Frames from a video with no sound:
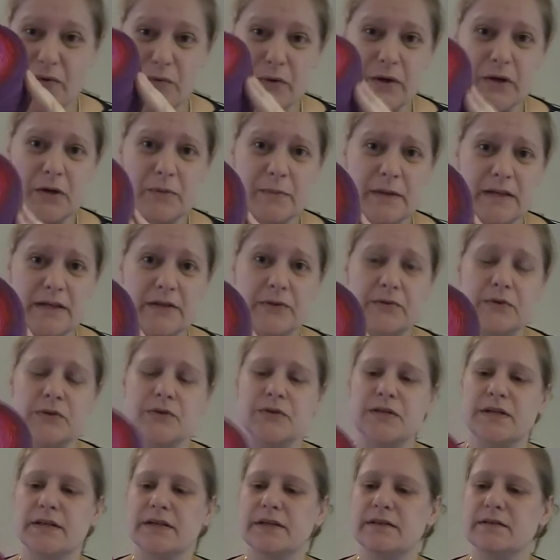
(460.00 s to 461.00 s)
recommend a
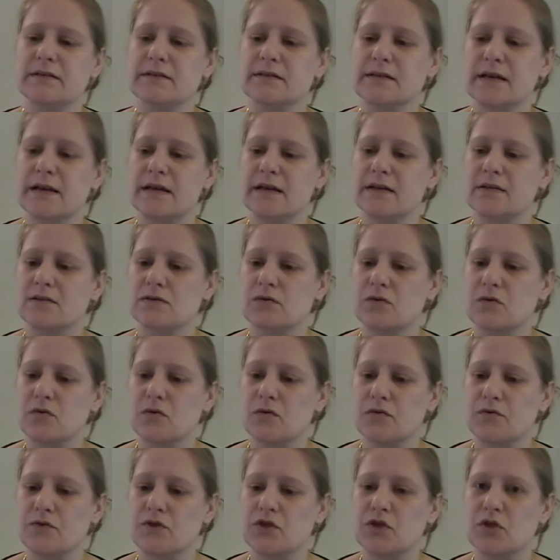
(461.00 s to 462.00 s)
crochet needle size
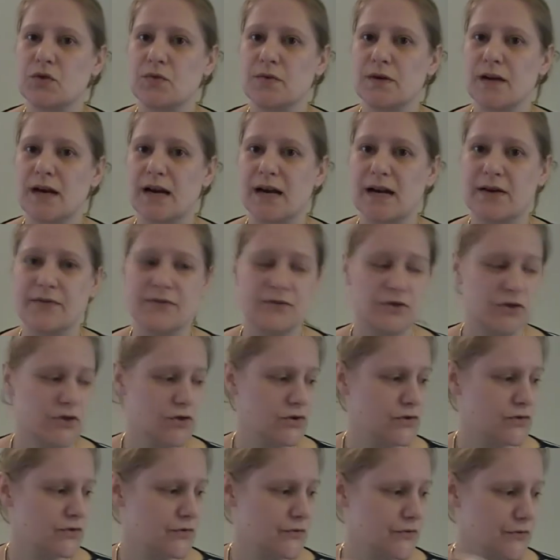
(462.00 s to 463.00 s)
of 2.5
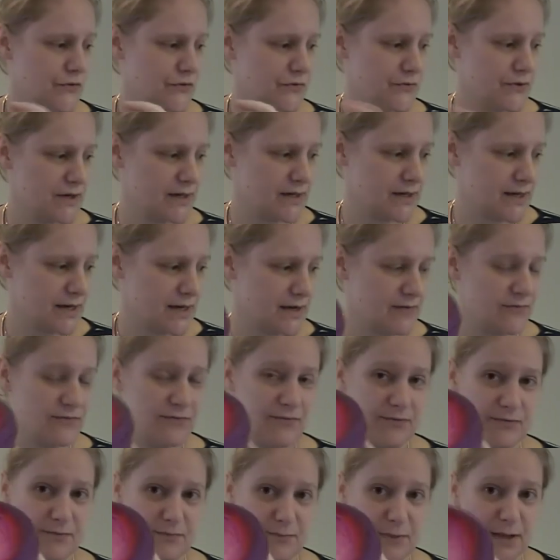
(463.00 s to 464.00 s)
to 3.5
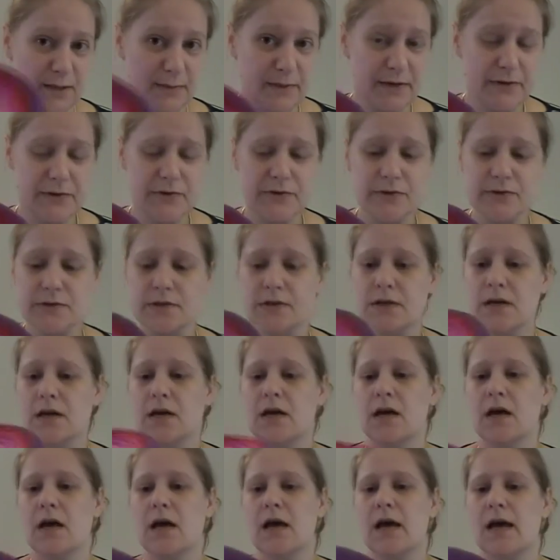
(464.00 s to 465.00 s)
millimeters.
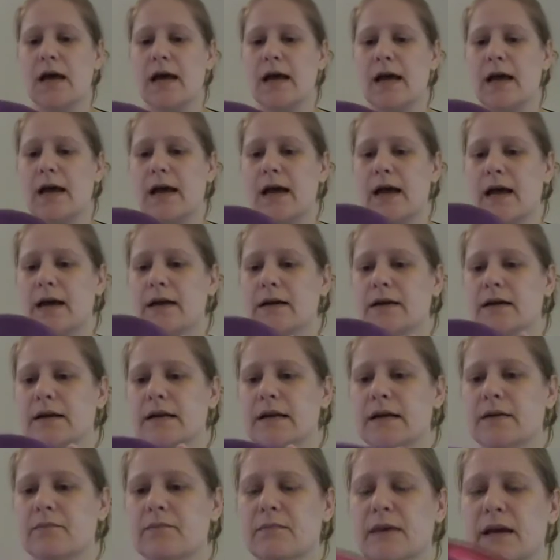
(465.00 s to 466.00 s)
And
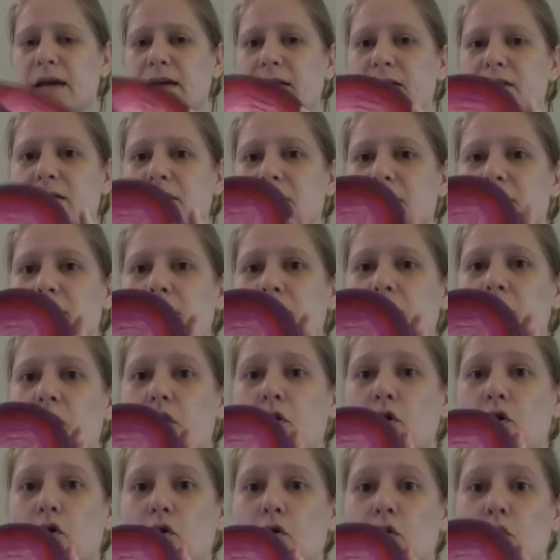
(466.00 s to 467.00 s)
it makes
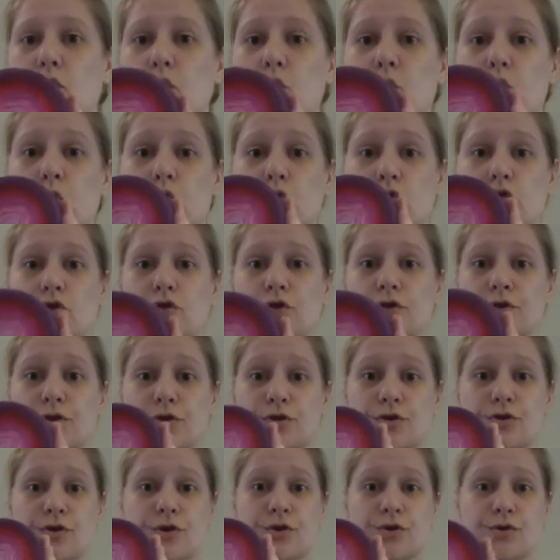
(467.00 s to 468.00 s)

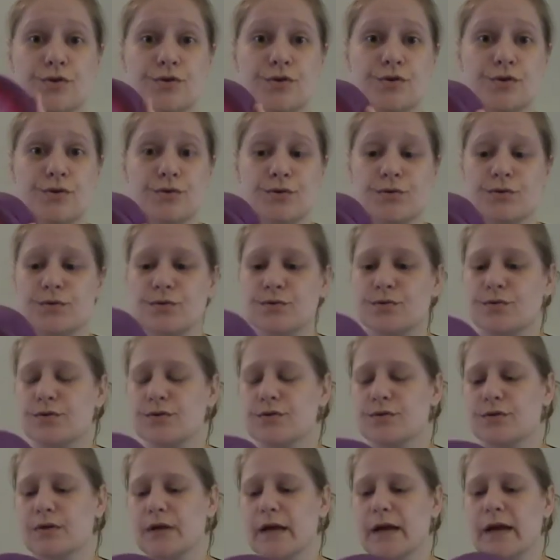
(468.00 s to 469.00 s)
gorgeous
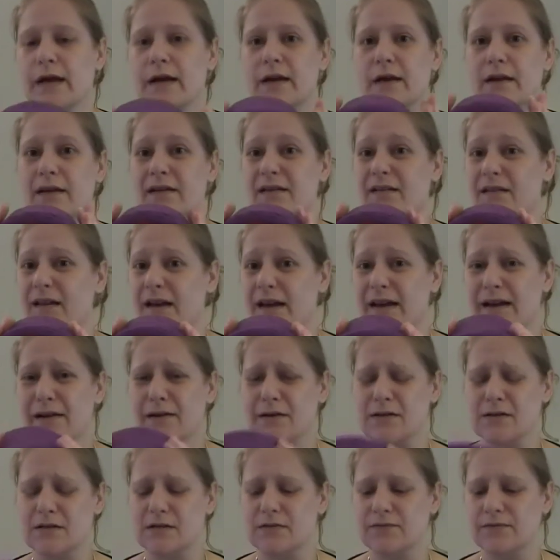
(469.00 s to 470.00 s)
shawls. And I
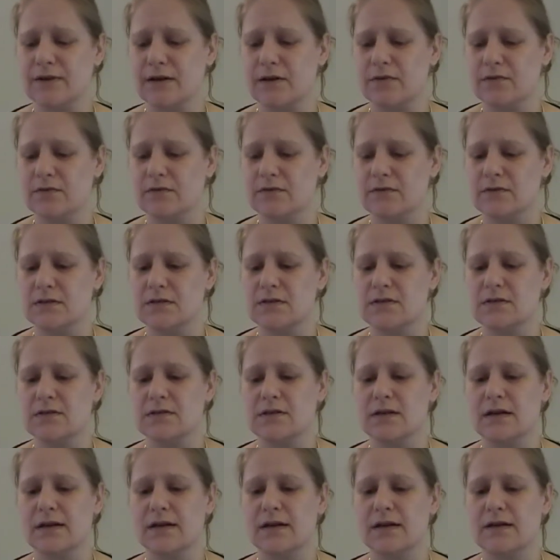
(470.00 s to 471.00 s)
actually found this,
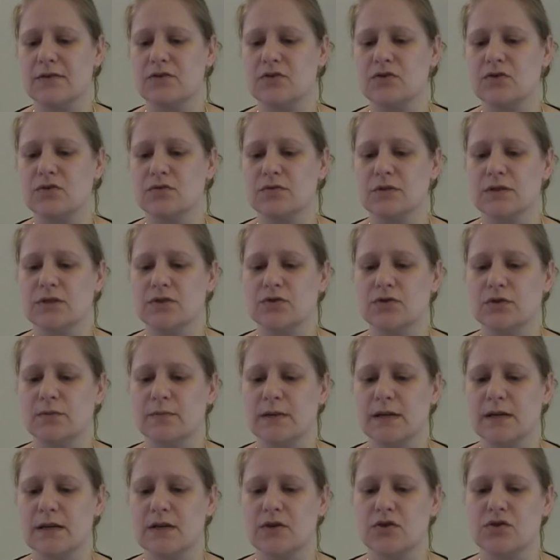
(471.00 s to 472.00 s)
like, I do enjoy
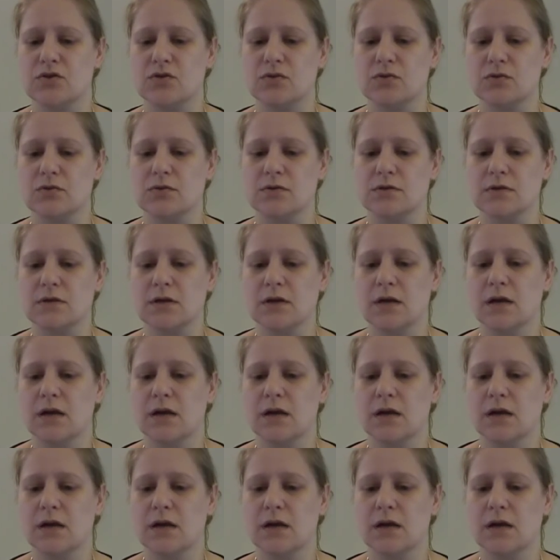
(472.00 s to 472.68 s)
making shawls.